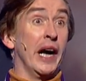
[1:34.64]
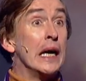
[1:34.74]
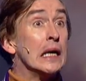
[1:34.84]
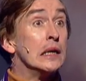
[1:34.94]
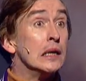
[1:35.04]

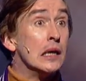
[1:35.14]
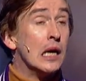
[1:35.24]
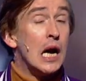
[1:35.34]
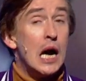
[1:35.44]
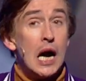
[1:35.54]

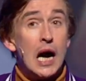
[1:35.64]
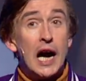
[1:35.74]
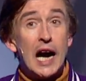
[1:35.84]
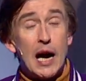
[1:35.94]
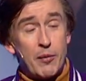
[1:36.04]

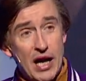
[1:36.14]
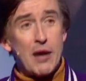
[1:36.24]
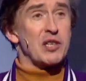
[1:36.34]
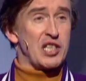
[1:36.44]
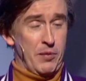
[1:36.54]
and without
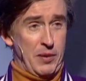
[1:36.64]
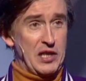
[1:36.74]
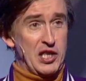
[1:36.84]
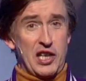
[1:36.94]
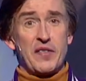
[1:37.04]
missing a beat,
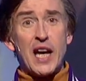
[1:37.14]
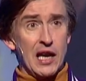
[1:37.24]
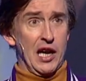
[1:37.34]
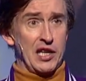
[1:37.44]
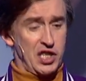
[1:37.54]
he said, that
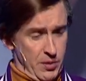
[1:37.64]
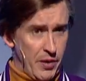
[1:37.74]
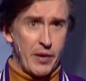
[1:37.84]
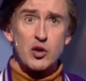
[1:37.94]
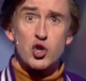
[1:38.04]
line is somewhere
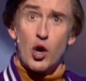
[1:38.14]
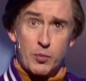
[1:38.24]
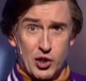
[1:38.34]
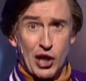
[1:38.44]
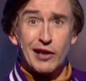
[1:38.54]
around Shropshire.